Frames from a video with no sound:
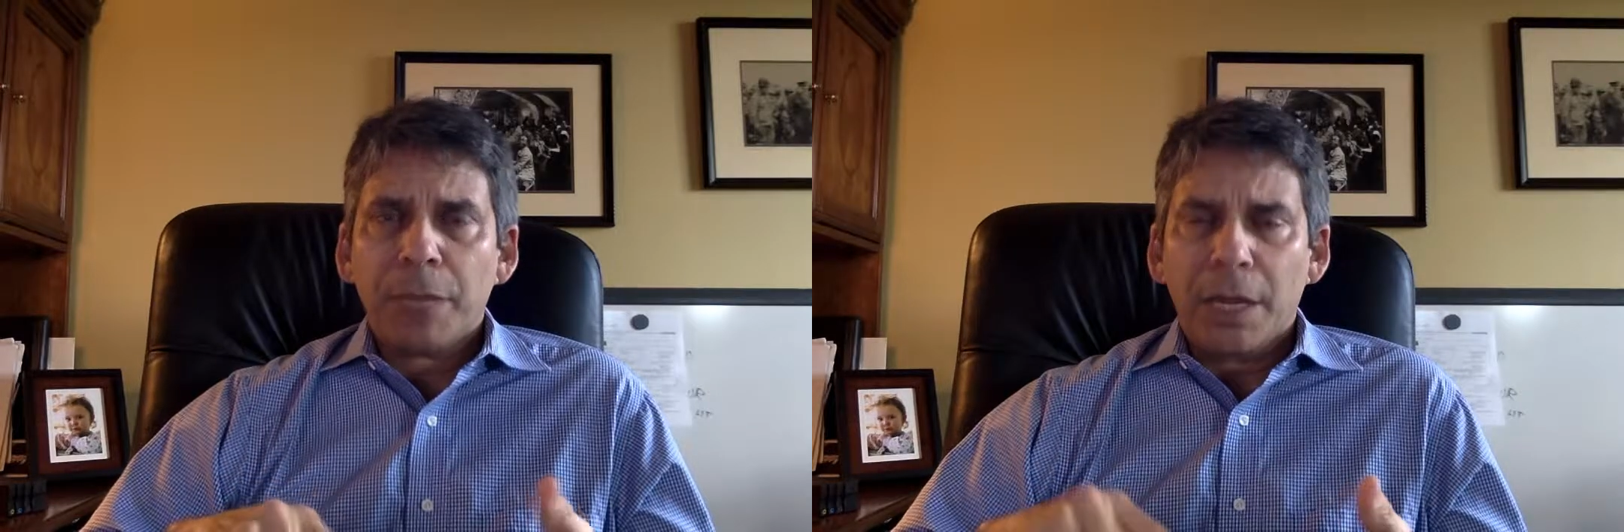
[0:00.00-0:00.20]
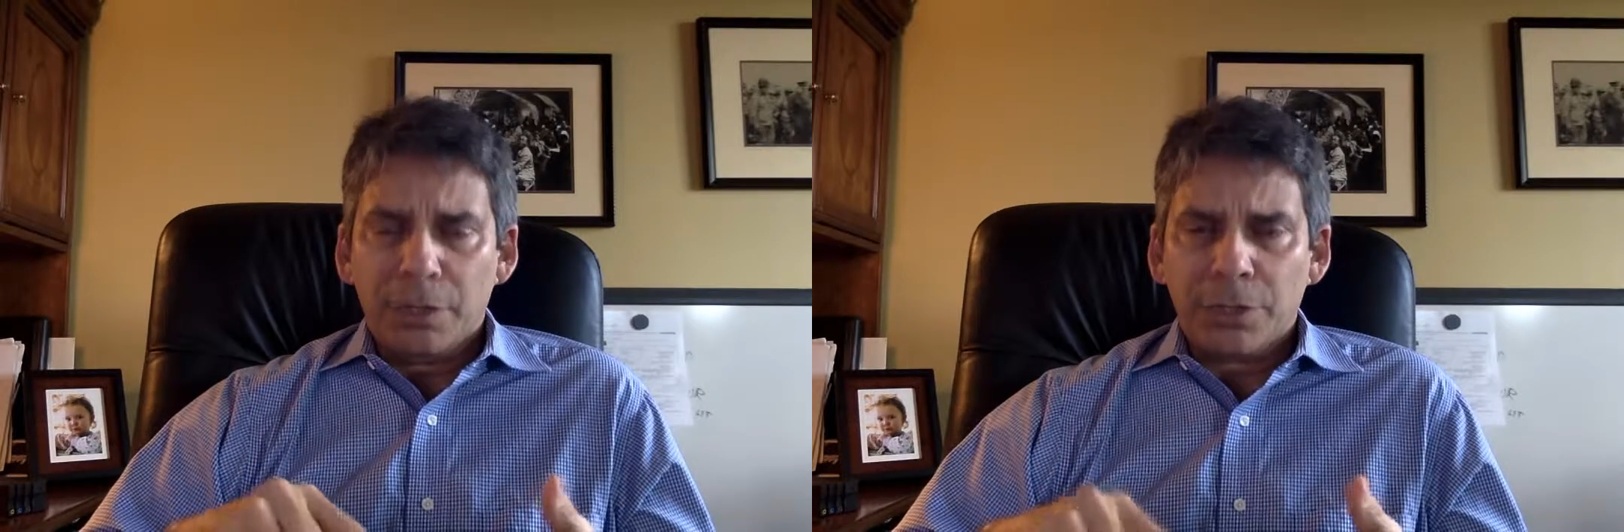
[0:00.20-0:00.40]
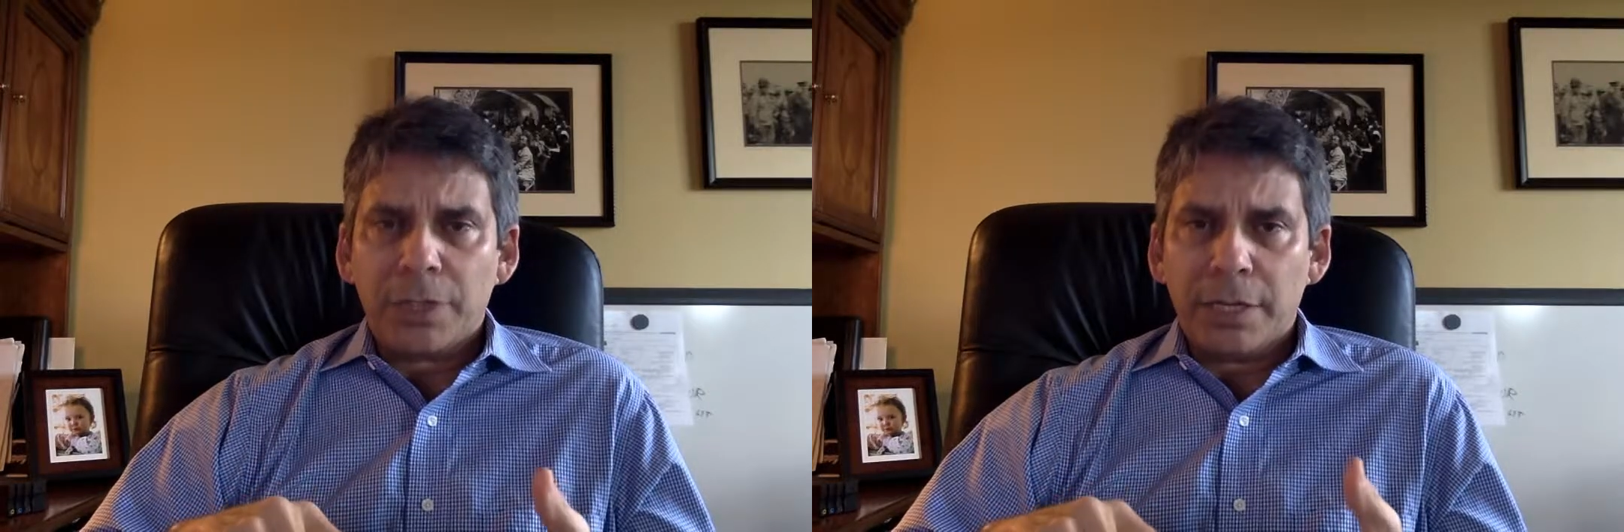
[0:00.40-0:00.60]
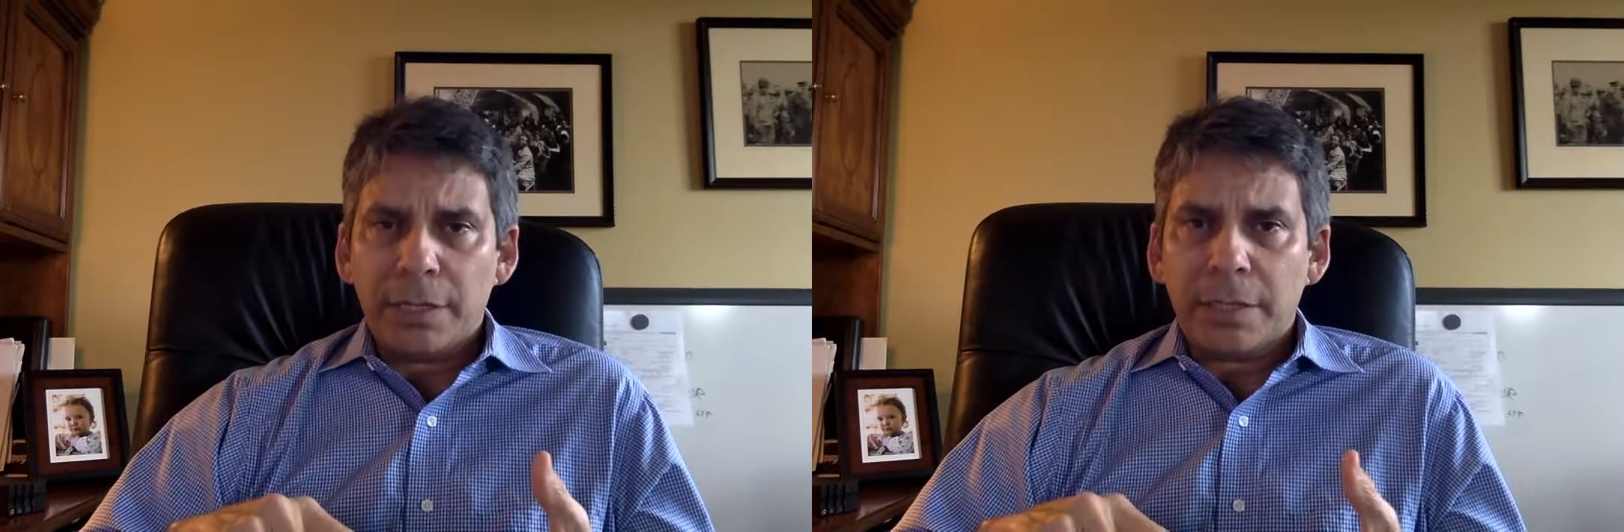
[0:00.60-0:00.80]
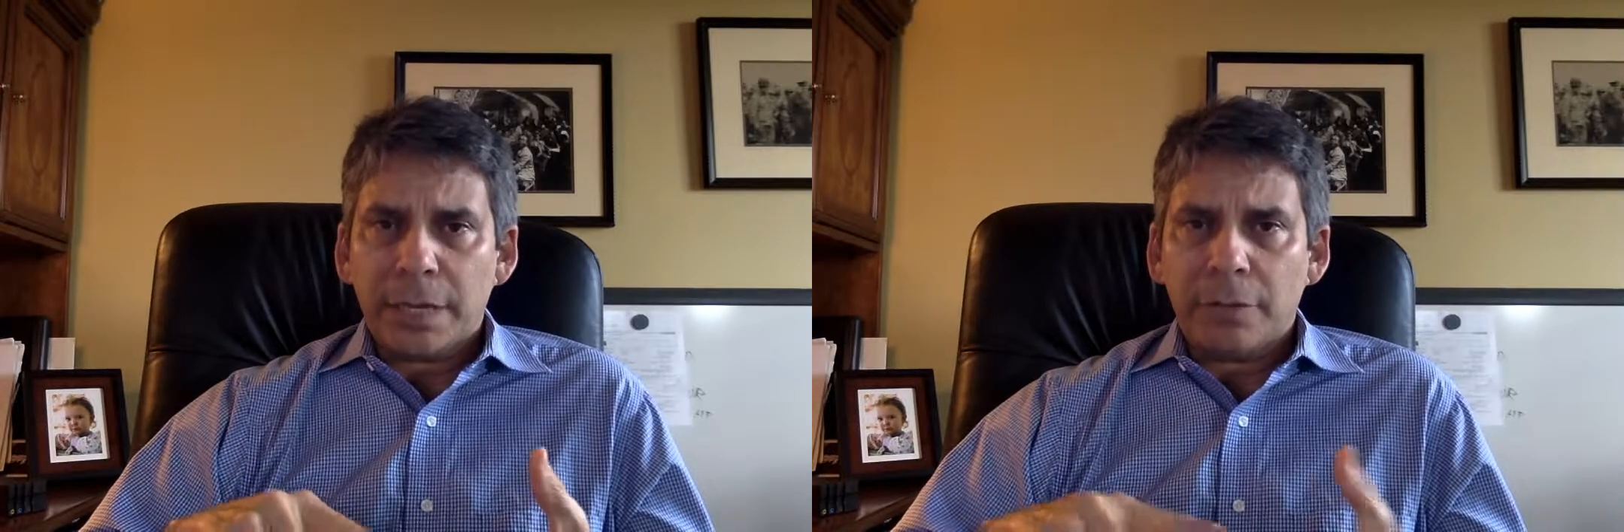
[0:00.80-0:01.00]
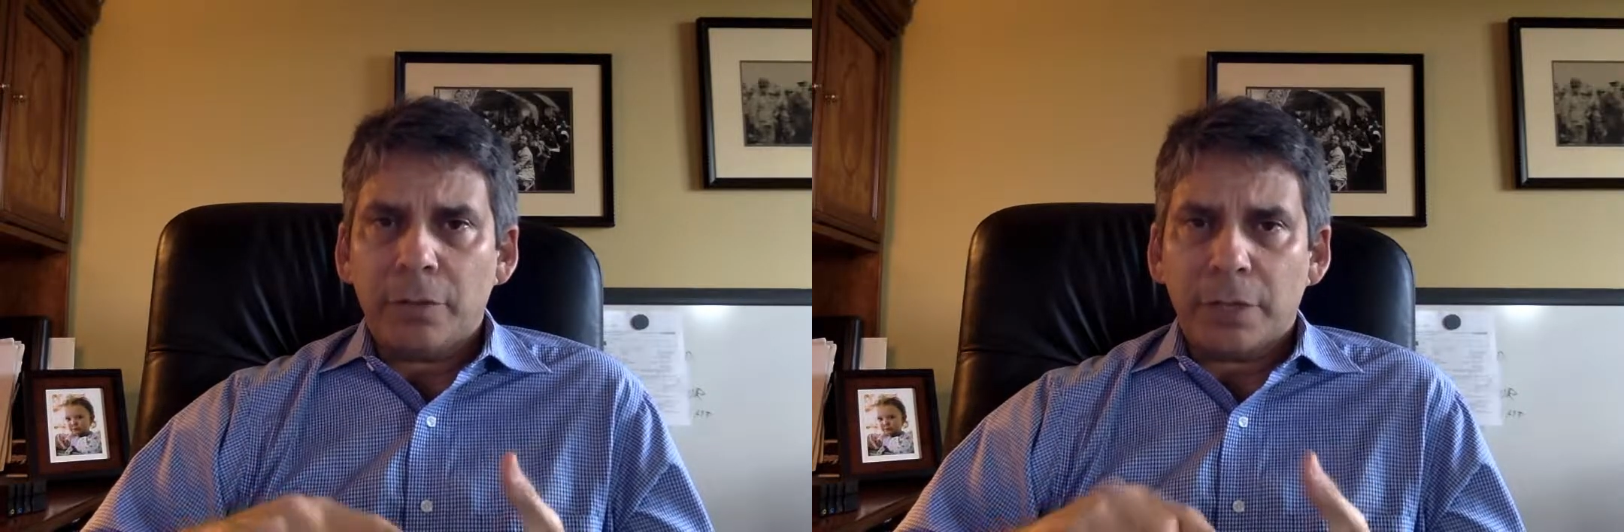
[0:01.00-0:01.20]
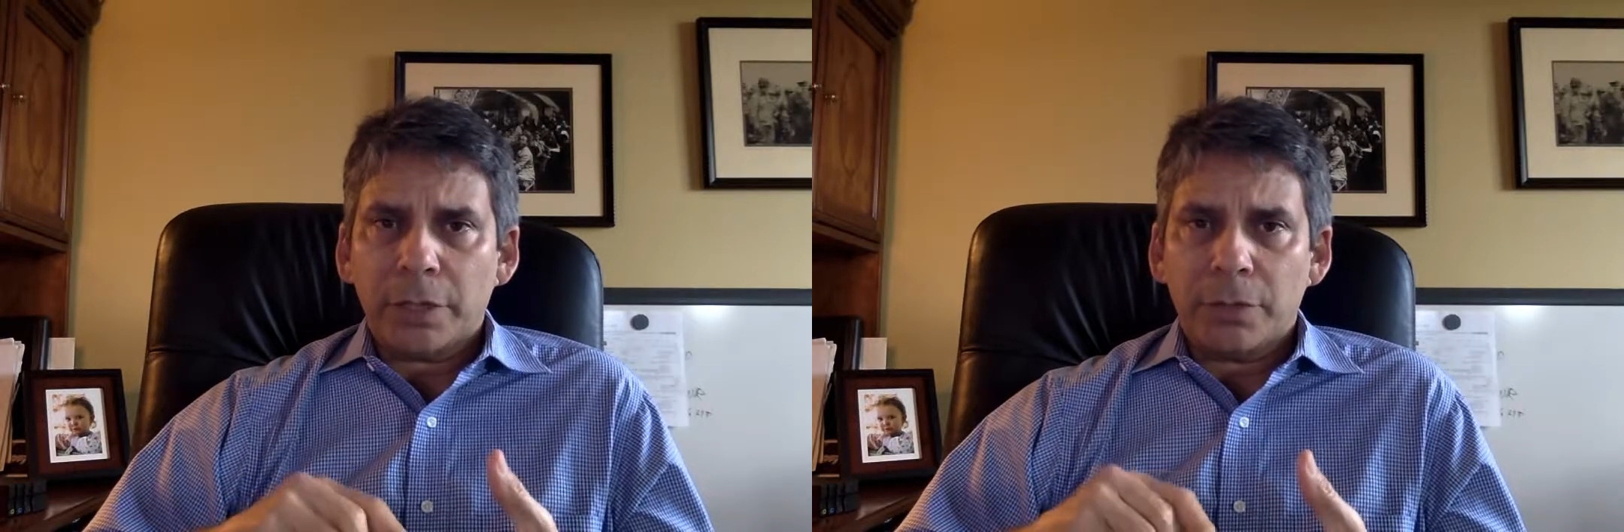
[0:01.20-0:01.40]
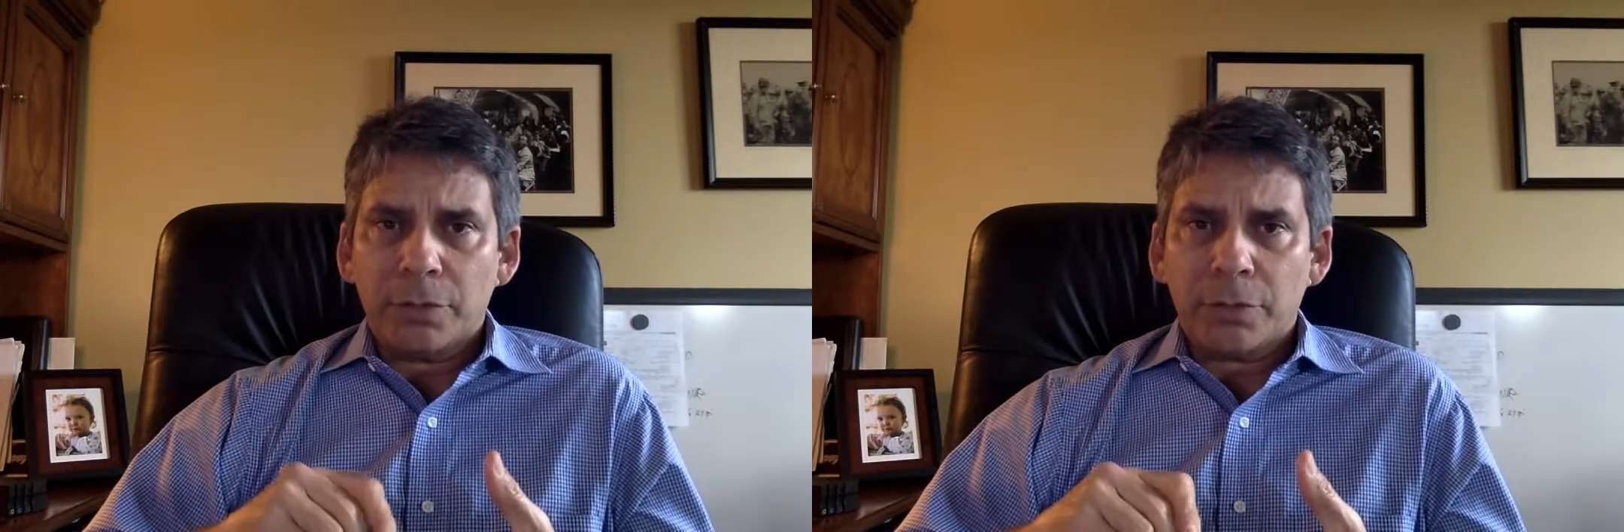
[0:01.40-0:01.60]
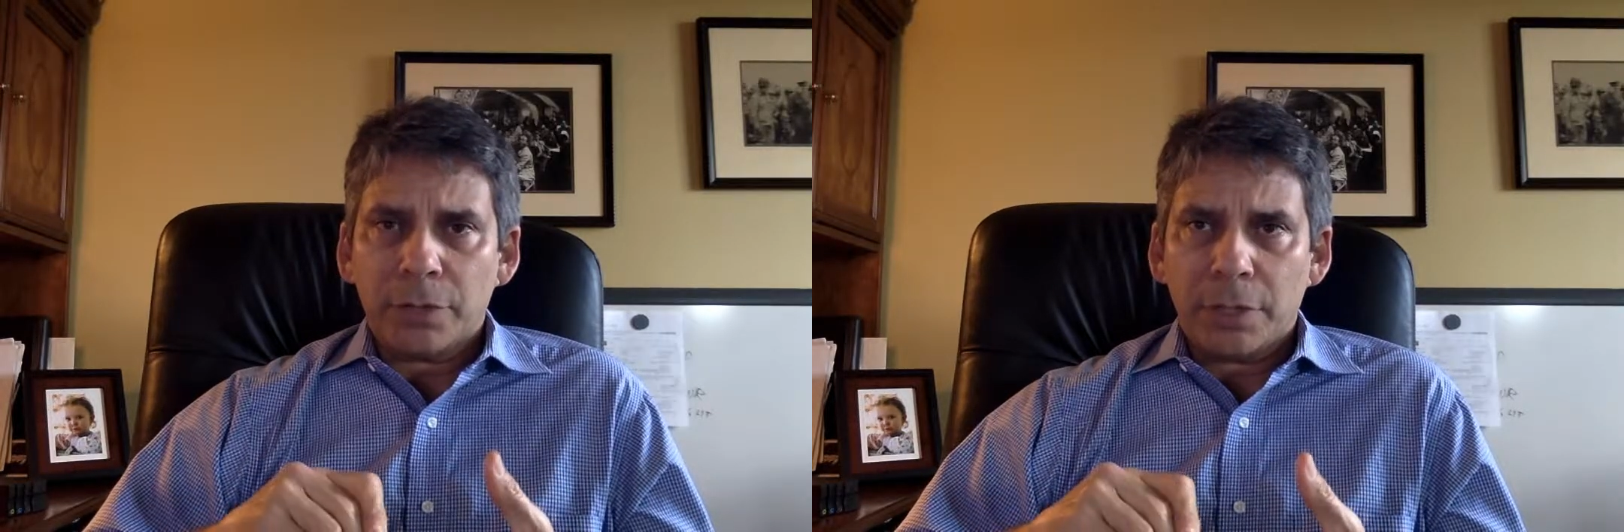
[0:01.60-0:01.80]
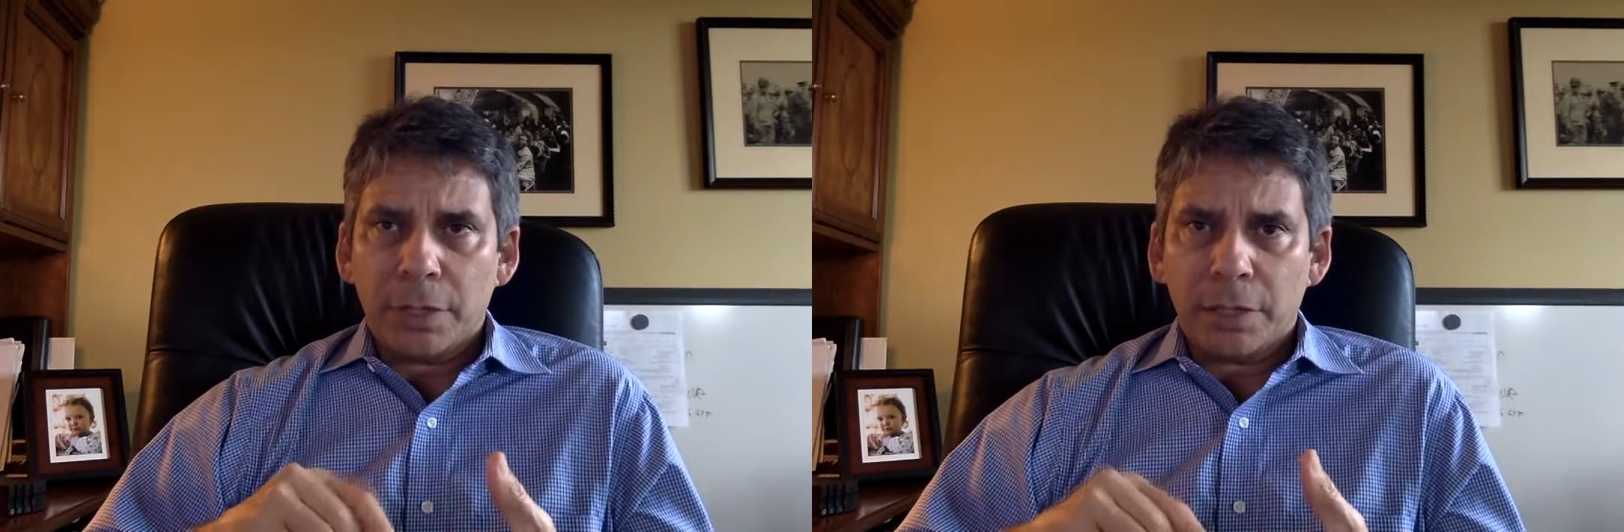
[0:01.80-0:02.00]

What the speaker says: and you just need to take a look at those